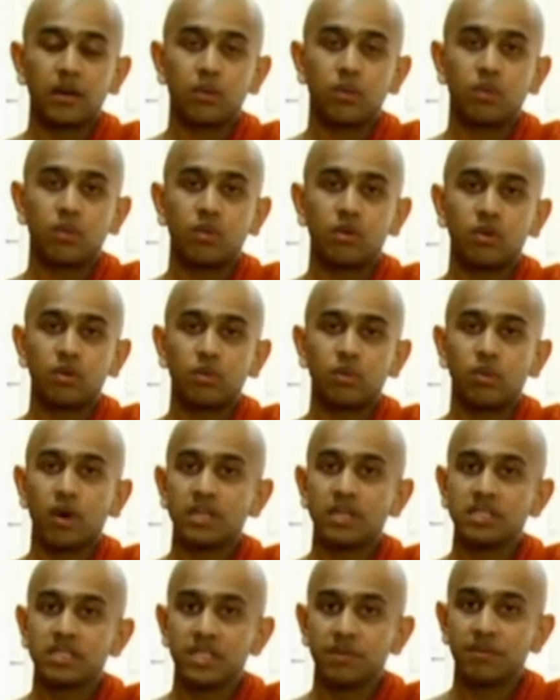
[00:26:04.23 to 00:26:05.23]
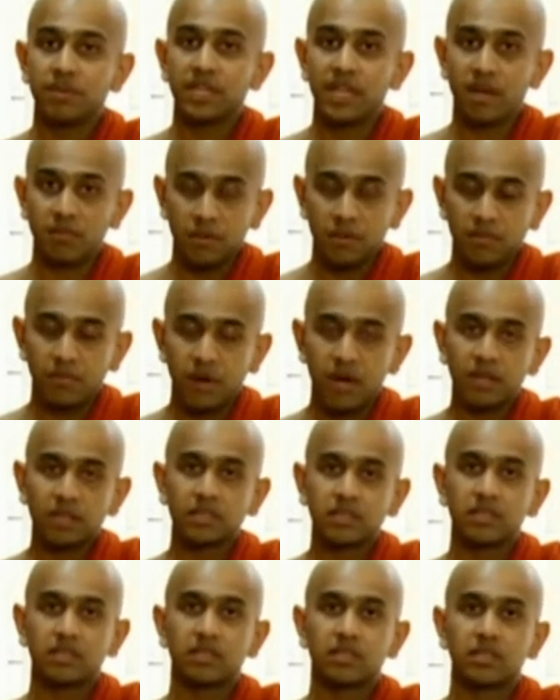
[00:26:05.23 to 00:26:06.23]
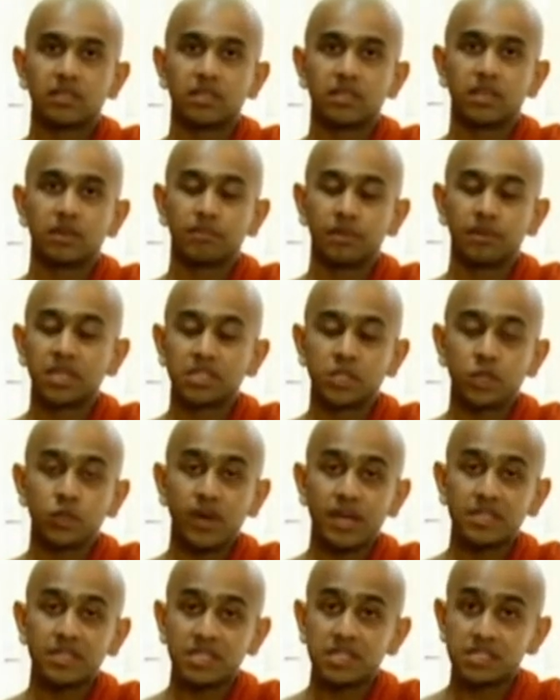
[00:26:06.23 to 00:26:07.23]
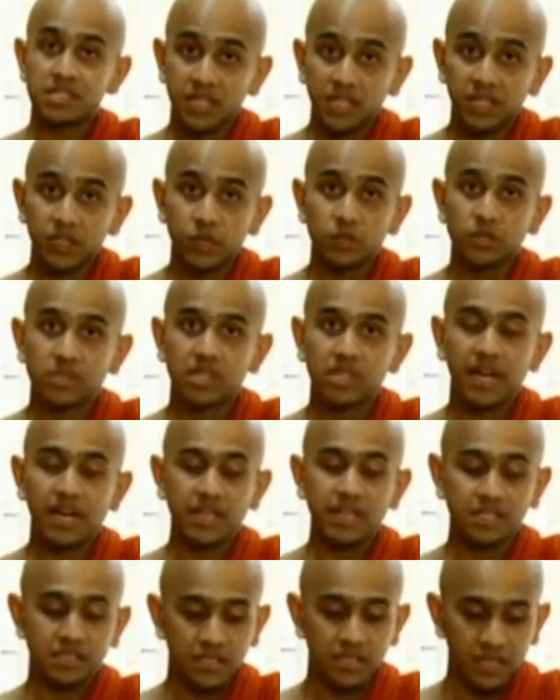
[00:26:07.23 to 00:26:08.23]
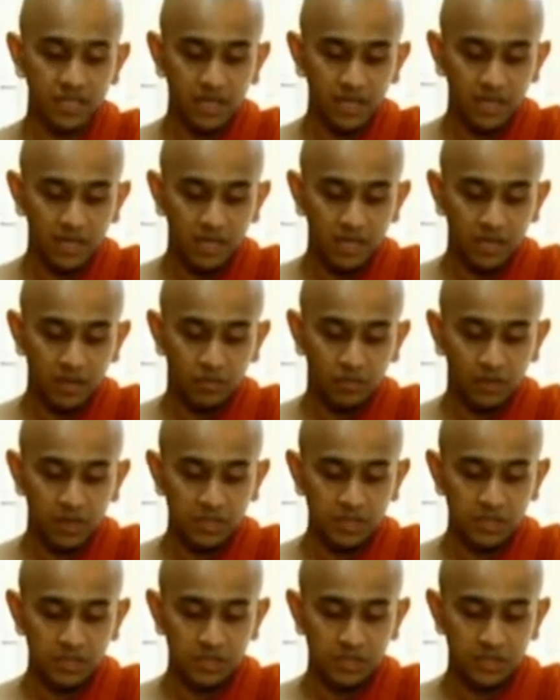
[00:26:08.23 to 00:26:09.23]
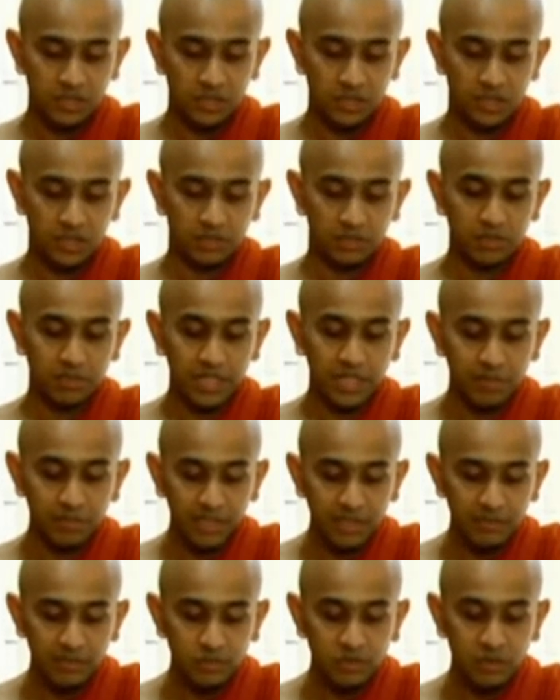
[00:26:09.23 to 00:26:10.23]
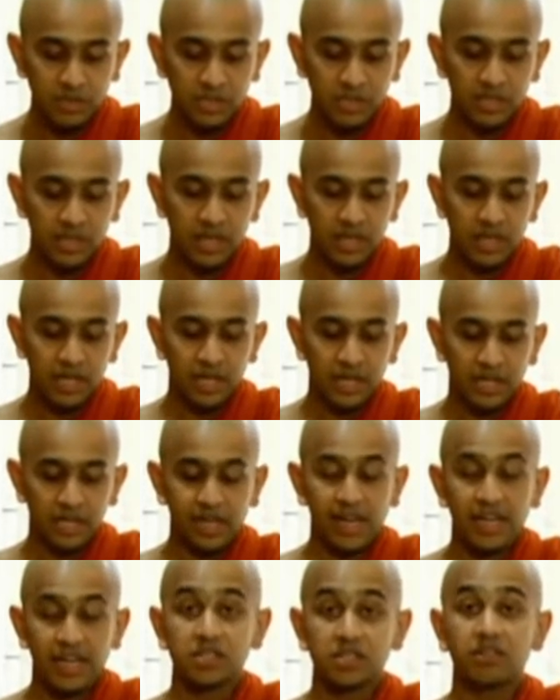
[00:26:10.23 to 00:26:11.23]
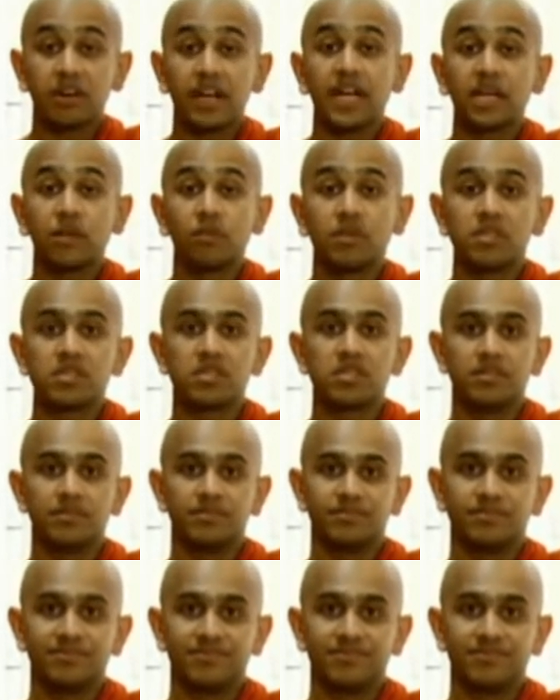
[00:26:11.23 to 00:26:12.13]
once he become a monk, a person who has these 32 signs, once becoming a Buddha, he has great wisdom.